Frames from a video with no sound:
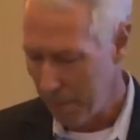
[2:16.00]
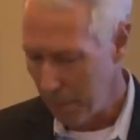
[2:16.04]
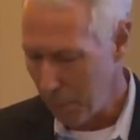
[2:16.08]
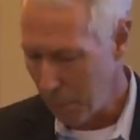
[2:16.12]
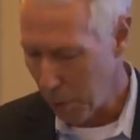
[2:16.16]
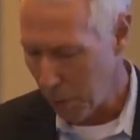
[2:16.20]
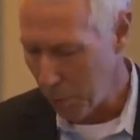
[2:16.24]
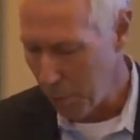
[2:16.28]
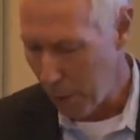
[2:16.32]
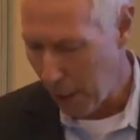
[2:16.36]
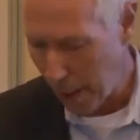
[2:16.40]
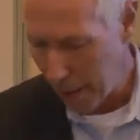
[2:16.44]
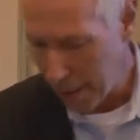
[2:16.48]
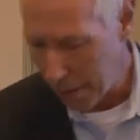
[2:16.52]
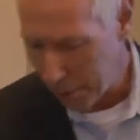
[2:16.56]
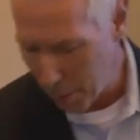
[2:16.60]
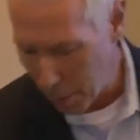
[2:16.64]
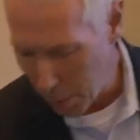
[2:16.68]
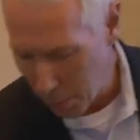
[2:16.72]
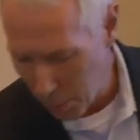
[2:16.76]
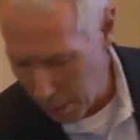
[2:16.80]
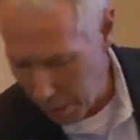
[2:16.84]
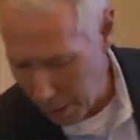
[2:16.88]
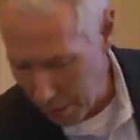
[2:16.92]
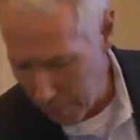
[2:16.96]
We're proud of
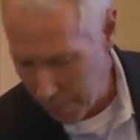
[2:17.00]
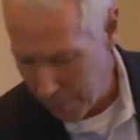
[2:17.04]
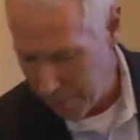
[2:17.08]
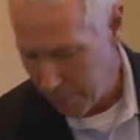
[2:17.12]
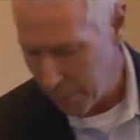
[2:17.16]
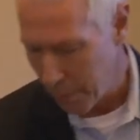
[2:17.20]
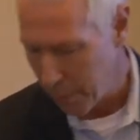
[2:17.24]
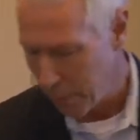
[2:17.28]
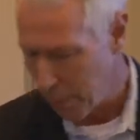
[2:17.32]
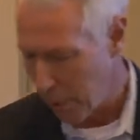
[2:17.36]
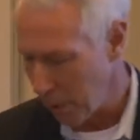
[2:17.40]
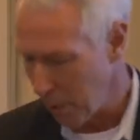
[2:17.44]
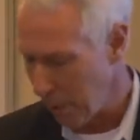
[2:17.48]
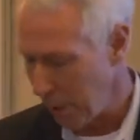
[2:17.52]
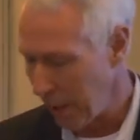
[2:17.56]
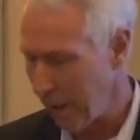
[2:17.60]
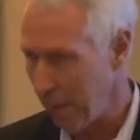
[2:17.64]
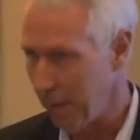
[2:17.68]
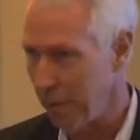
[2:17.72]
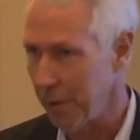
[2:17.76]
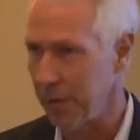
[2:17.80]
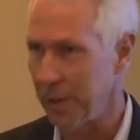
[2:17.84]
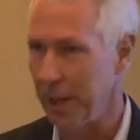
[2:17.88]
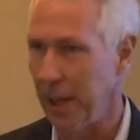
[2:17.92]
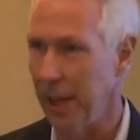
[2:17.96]
where
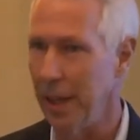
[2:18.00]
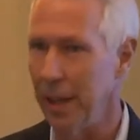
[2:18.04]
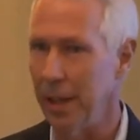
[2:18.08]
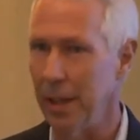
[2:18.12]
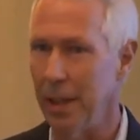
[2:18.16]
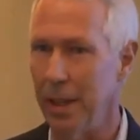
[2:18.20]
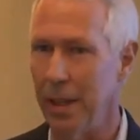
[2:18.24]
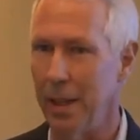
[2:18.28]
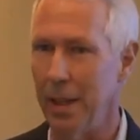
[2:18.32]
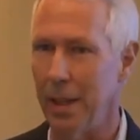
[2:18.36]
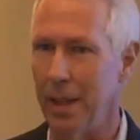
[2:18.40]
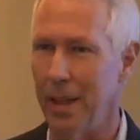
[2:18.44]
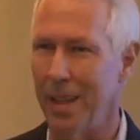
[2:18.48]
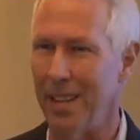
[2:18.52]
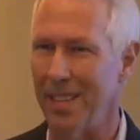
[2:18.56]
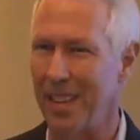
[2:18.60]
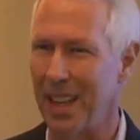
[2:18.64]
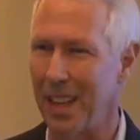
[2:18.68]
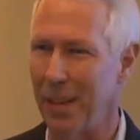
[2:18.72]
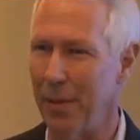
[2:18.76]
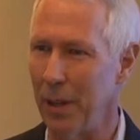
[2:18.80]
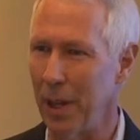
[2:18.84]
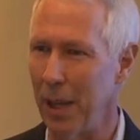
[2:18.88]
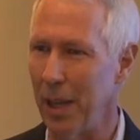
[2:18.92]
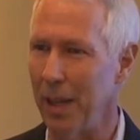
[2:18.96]
we stand, and it has
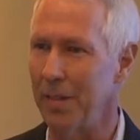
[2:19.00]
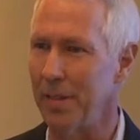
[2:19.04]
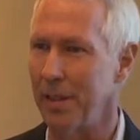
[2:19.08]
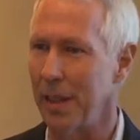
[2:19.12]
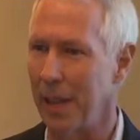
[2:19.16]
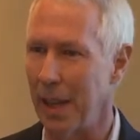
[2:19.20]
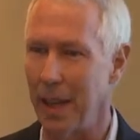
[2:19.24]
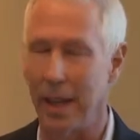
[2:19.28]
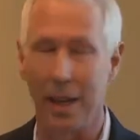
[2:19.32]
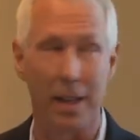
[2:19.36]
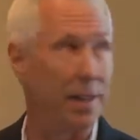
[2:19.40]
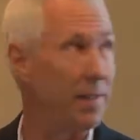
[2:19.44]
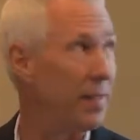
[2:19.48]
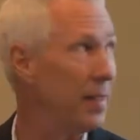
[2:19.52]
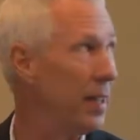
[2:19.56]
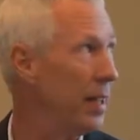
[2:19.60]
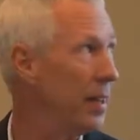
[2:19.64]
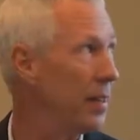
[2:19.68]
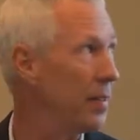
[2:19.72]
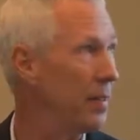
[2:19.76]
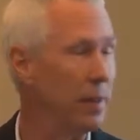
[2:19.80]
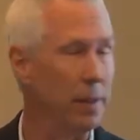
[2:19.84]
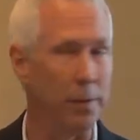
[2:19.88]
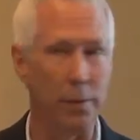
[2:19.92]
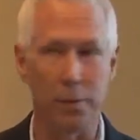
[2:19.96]
given us, again, a
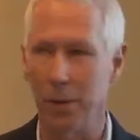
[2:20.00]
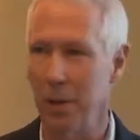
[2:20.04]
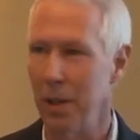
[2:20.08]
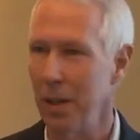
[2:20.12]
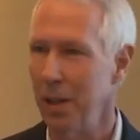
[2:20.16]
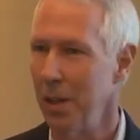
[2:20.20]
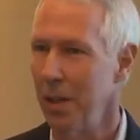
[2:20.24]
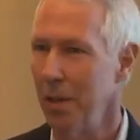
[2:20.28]
sense of